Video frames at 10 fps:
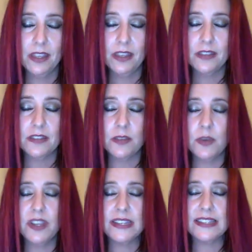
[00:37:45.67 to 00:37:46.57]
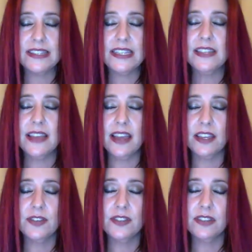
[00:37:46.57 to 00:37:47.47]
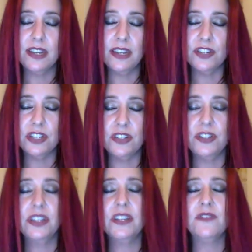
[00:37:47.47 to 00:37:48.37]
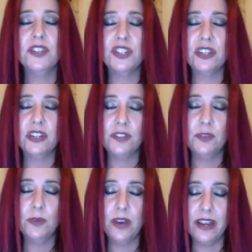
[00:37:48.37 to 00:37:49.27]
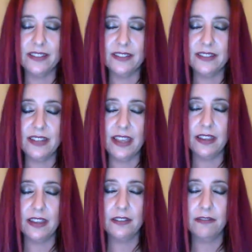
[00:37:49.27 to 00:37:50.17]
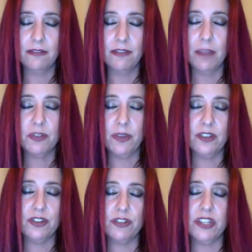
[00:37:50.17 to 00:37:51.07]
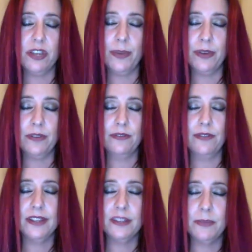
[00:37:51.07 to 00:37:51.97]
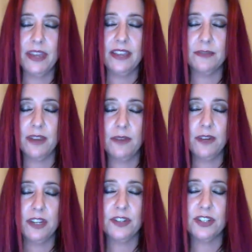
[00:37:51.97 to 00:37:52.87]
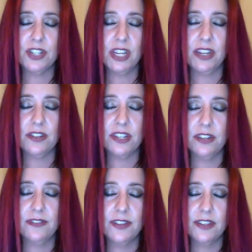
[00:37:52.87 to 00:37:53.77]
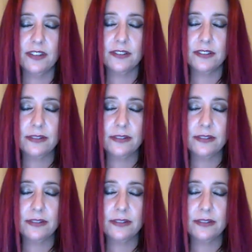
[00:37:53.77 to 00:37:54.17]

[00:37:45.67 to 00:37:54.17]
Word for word: So I want you to see that Kundalini energy, and you can envision it if you want as a snake wrapped around your tailbone, right at the base, right where you were just shaking your tail feathers.